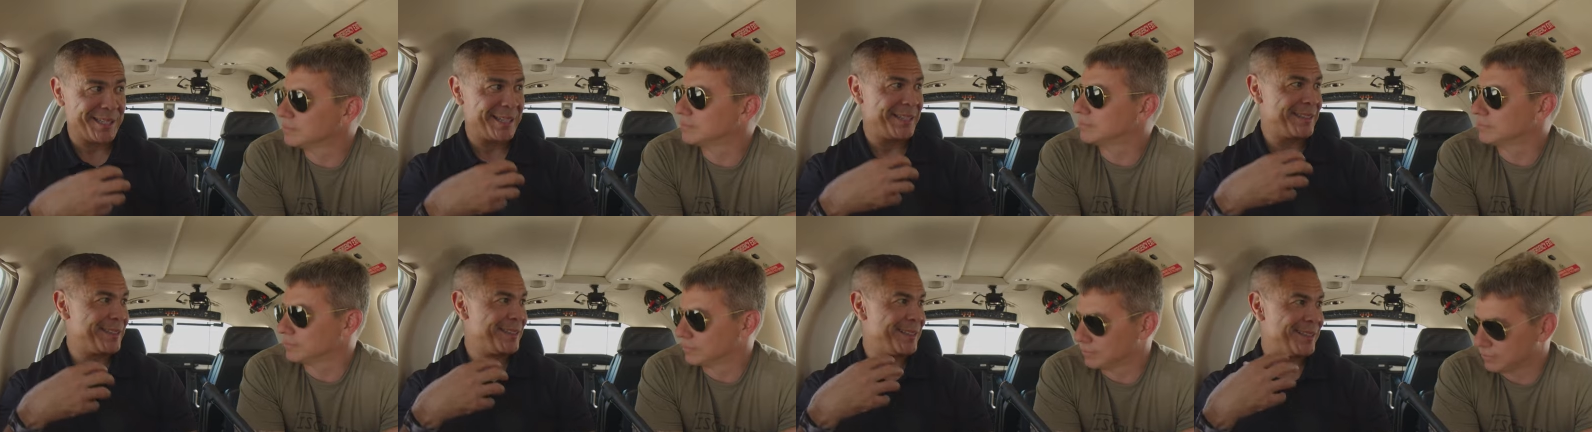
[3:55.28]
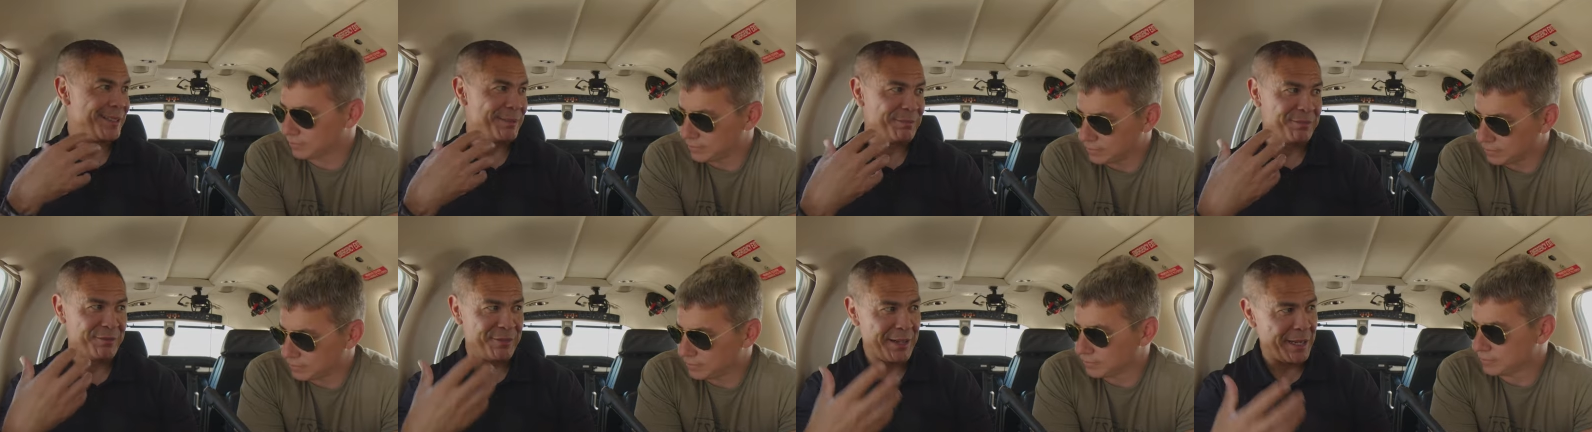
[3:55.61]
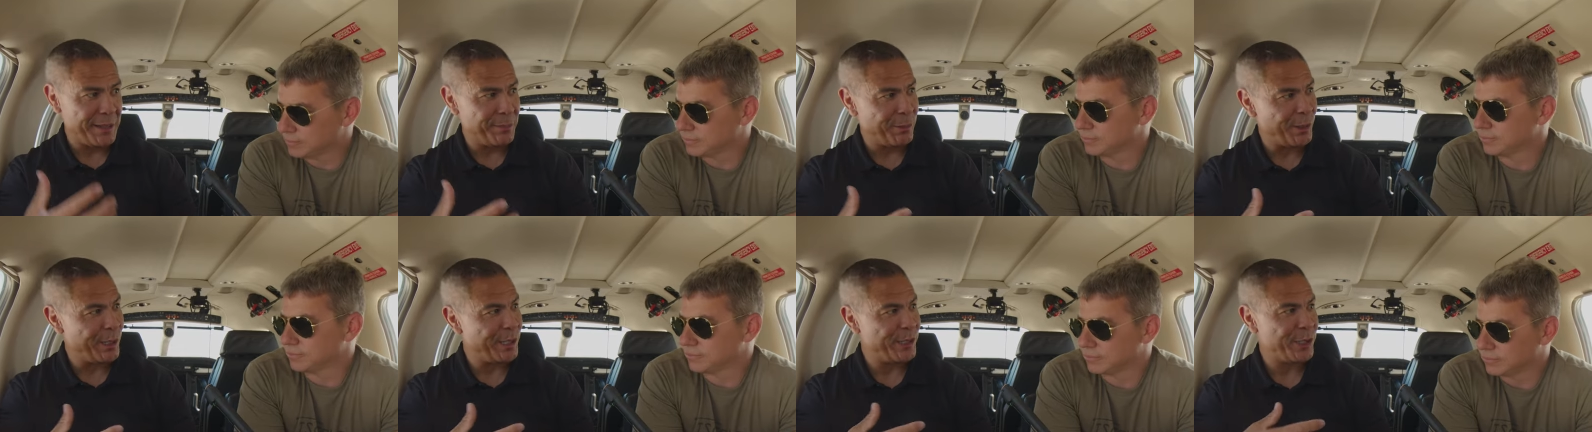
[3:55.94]
Speaker 1: get the
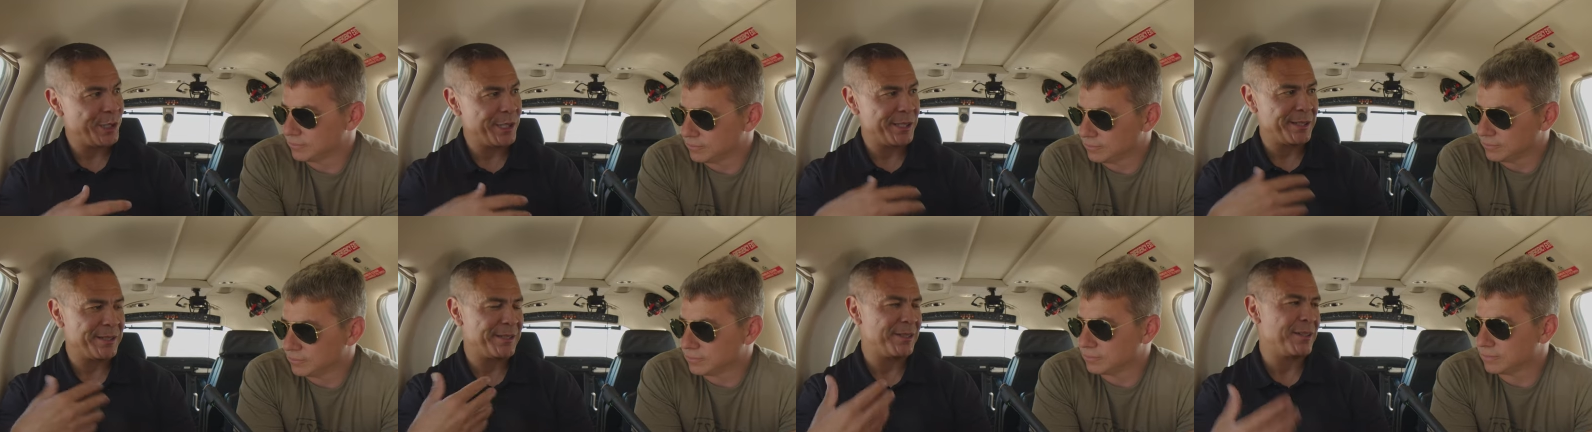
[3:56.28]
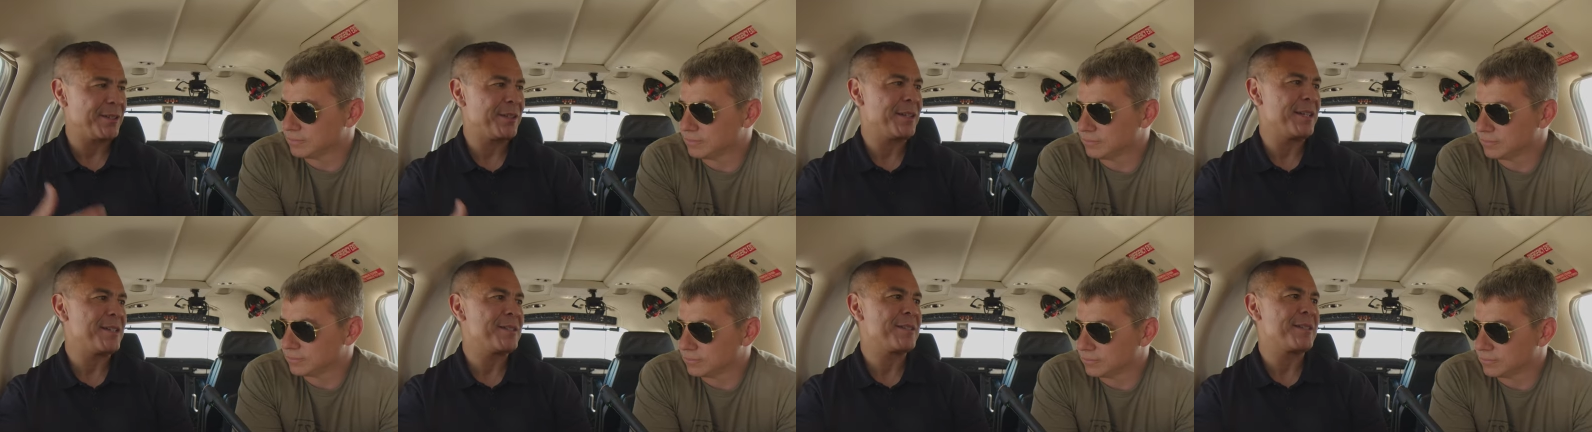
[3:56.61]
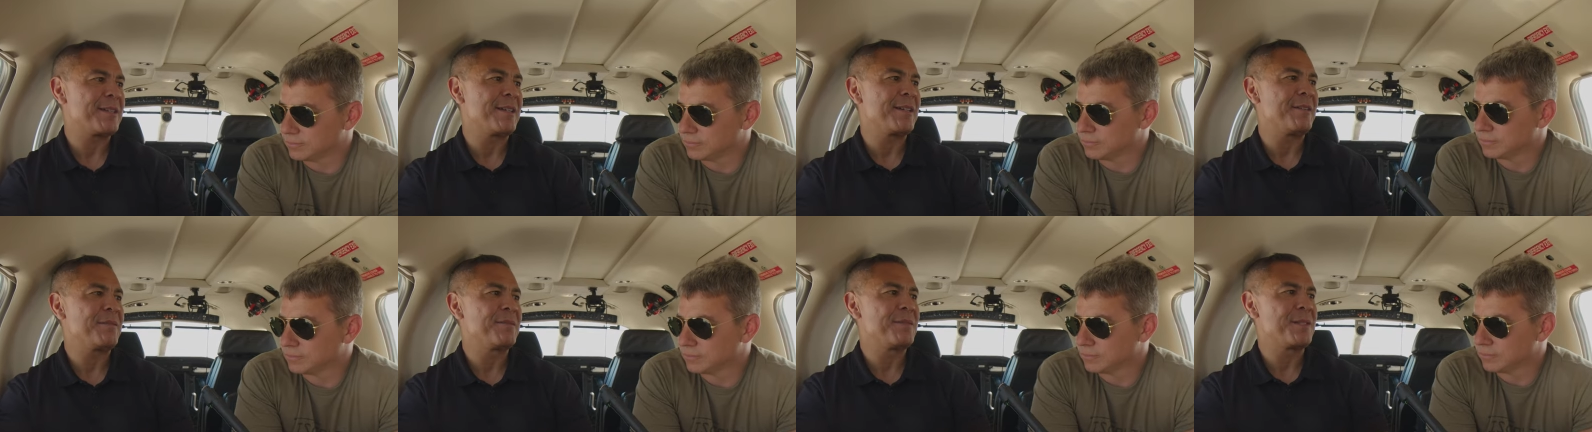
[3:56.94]
vibration, and all that
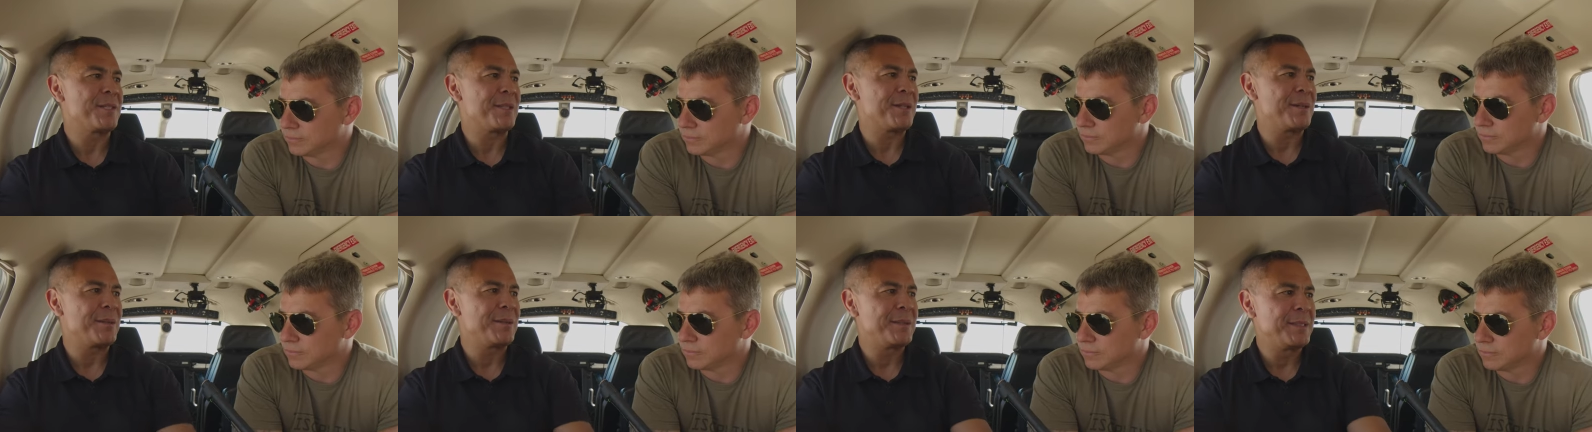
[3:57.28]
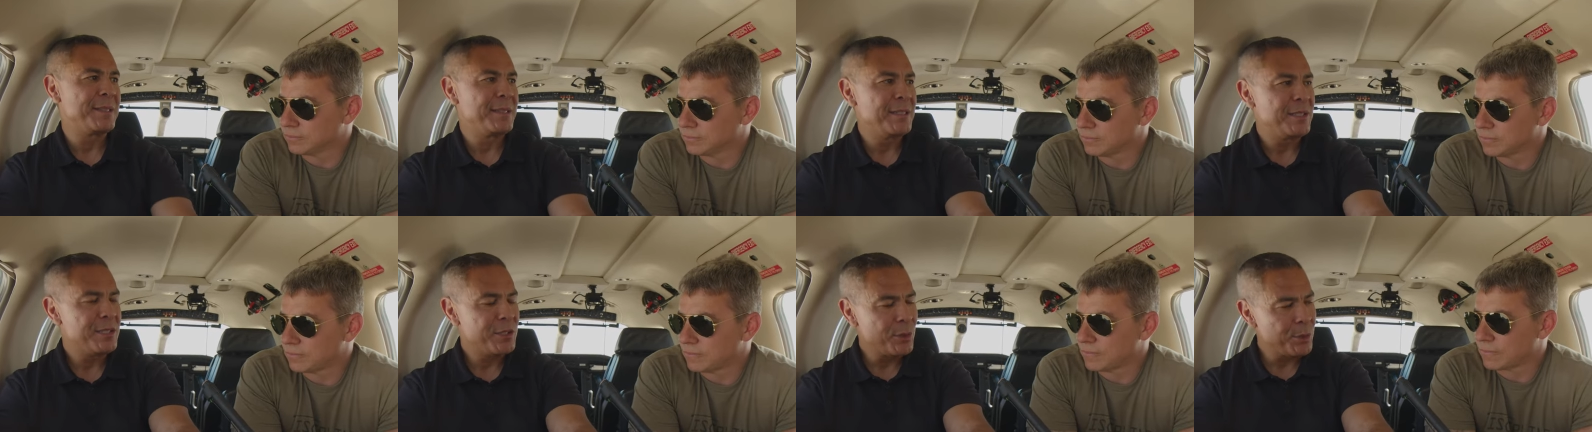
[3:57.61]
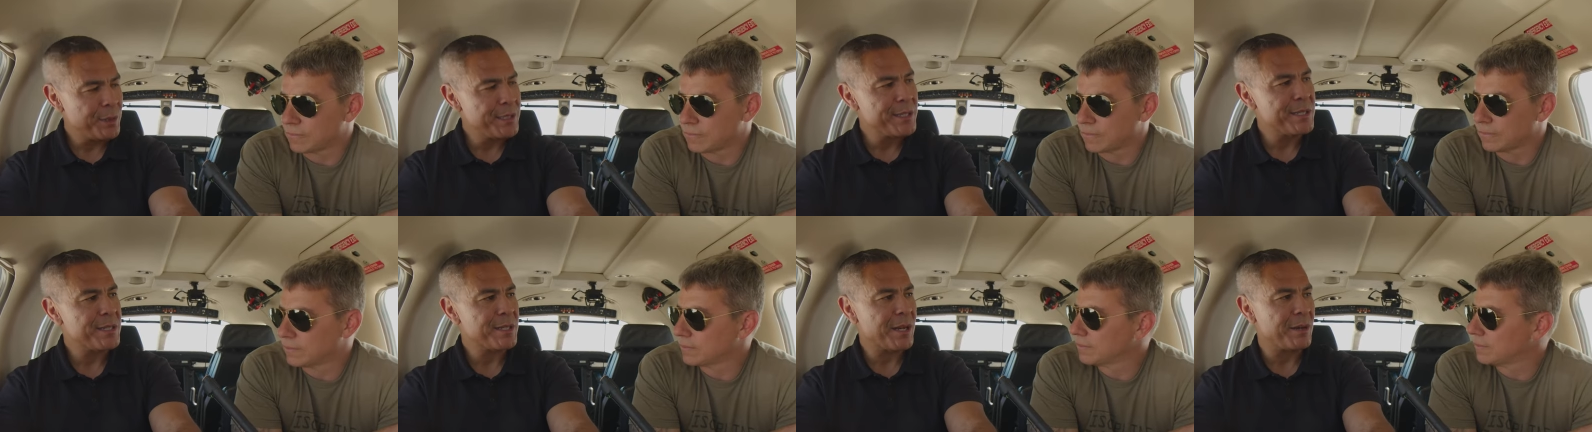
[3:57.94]
stuff. So do a
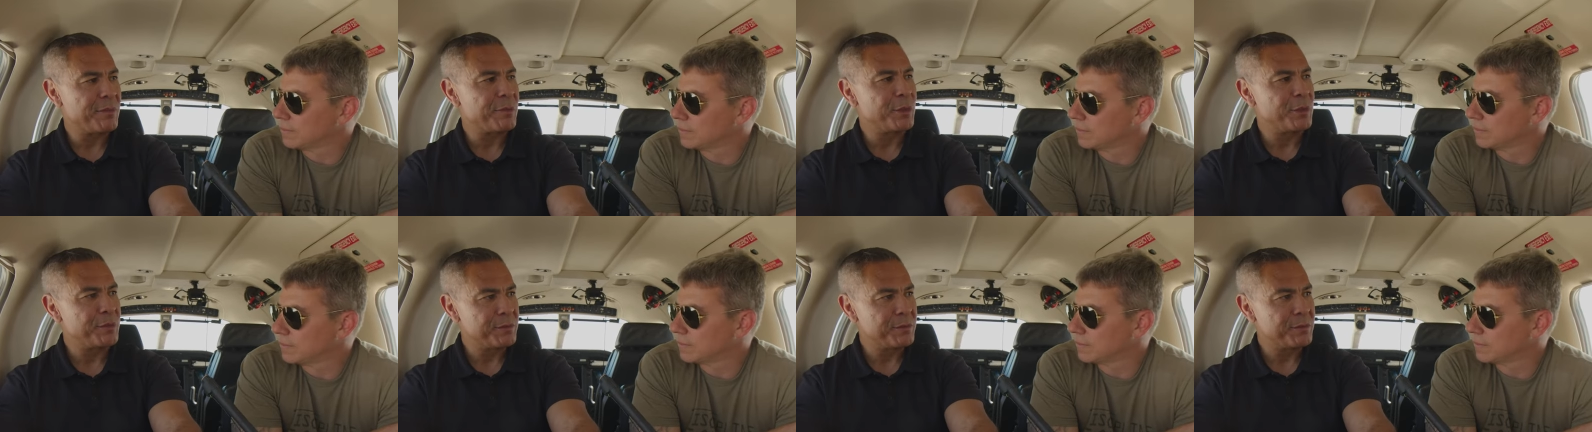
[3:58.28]
discovery